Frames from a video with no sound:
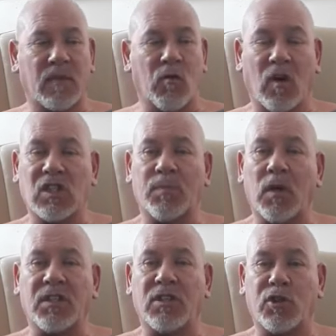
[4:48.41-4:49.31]
Ron
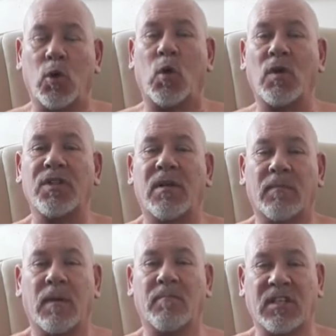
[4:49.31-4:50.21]
spotted George,
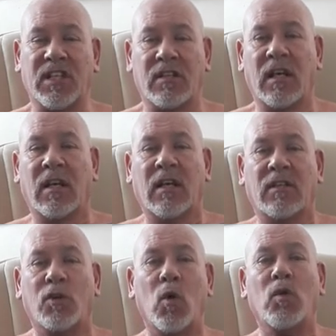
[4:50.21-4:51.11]
he said,
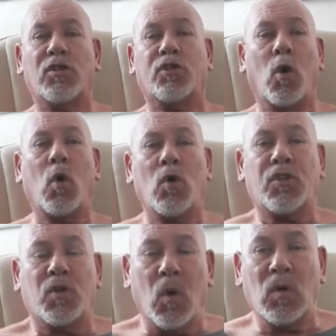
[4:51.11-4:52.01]
George,
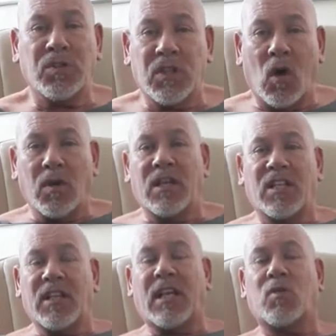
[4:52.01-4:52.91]
there's a
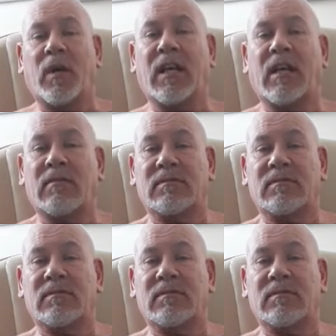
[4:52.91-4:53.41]
contest next week.